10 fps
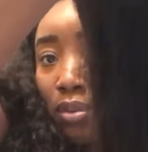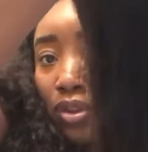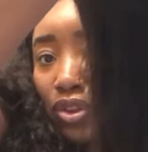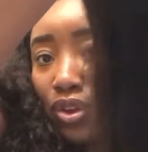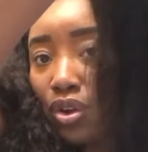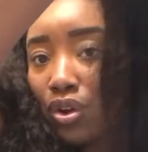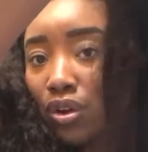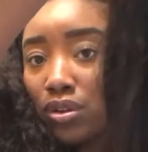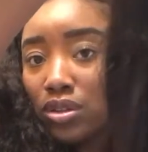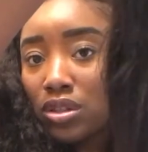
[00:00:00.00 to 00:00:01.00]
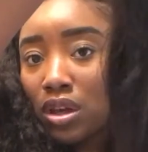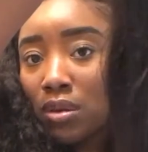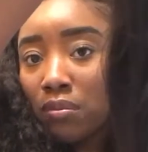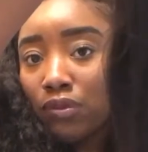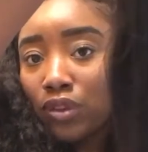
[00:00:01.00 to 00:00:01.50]
but there are
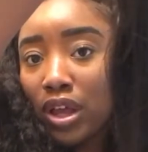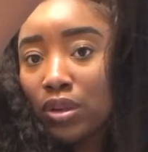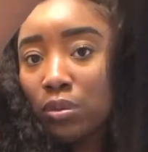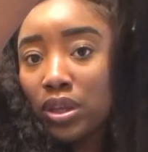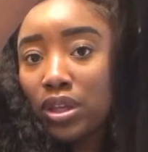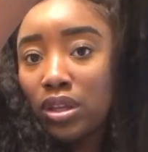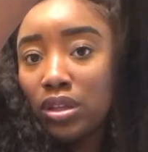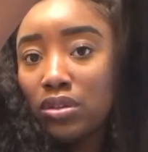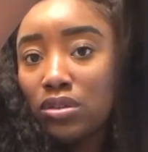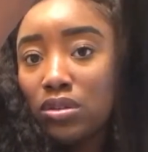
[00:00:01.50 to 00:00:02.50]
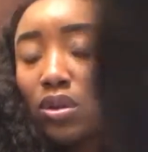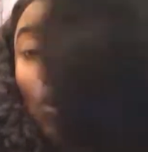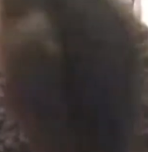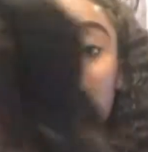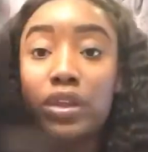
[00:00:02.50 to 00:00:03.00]
some flyaways
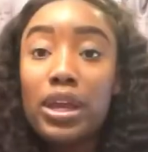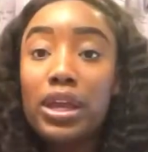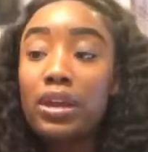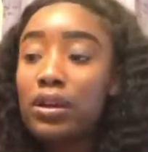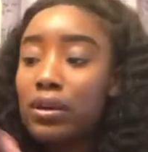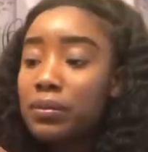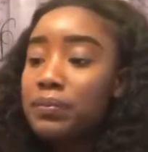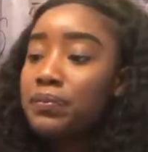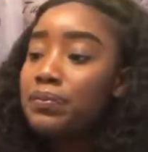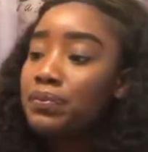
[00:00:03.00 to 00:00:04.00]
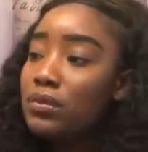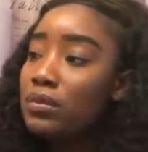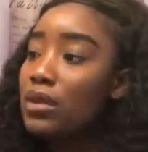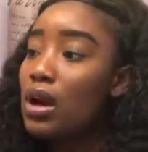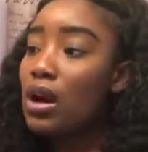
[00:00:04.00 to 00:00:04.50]
on the hair.
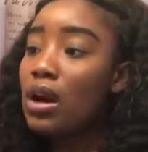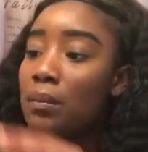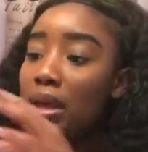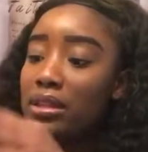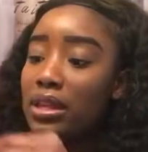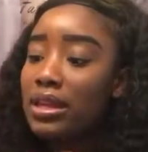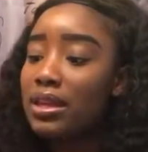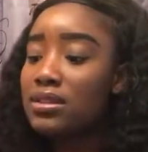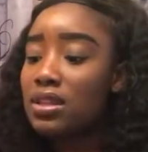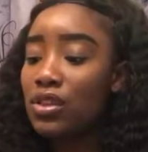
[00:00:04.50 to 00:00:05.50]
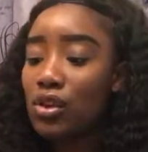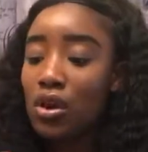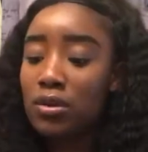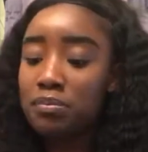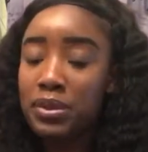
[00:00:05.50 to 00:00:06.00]
Um, and like I said, there
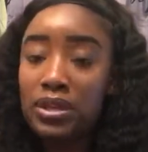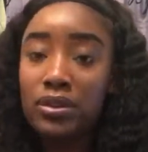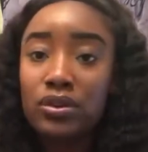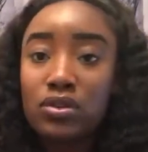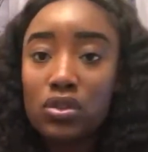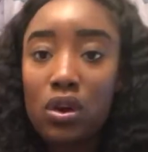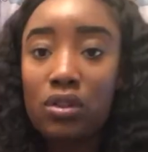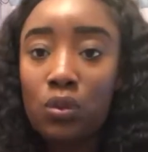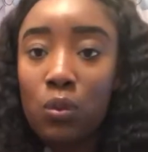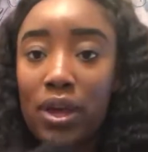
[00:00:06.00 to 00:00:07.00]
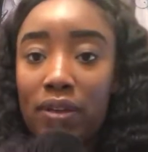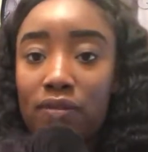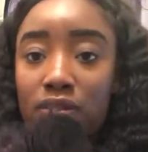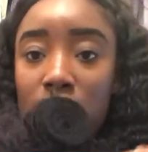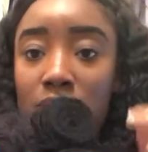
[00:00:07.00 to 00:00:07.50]
are beards on the
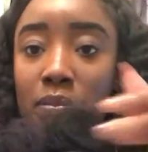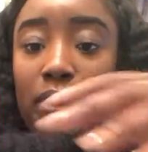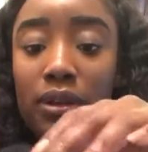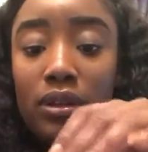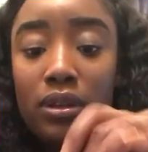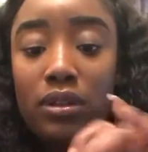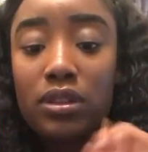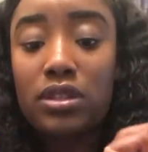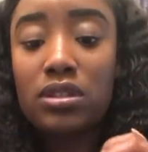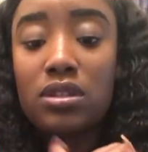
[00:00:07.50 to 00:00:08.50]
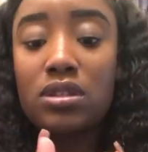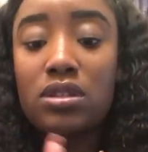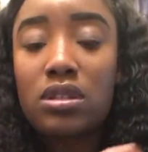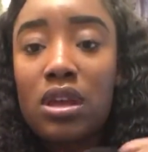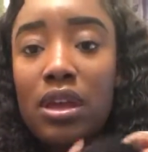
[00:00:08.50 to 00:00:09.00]
wefts, but this
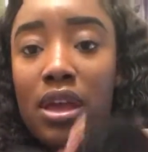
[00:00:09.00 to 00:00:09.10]
is